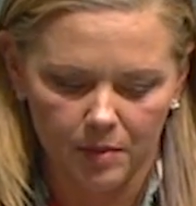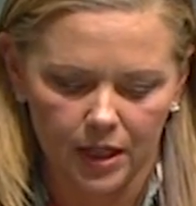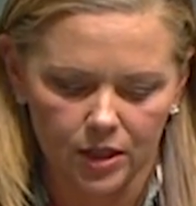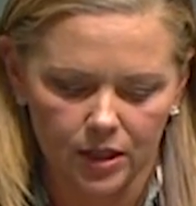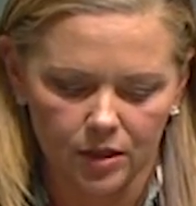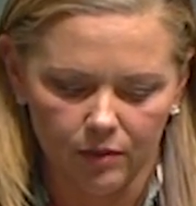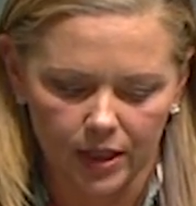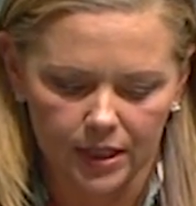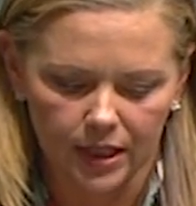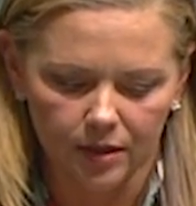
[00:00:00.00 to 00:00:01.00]
Managing
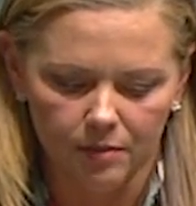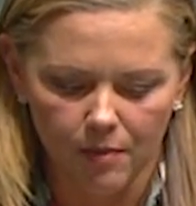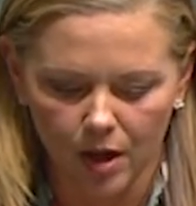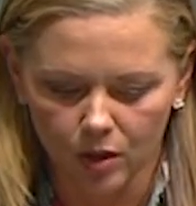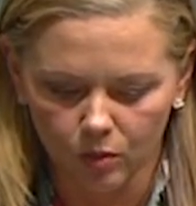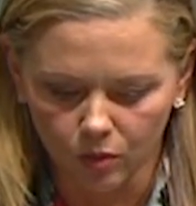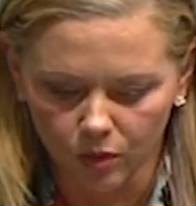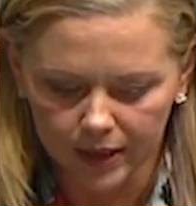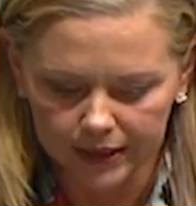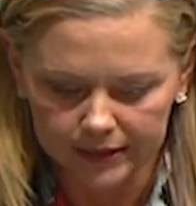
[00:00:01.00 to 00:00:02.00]
Director Michael
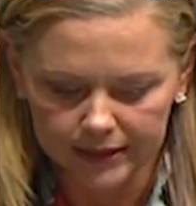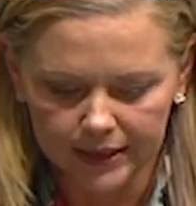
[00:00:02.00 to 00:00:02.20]
Walker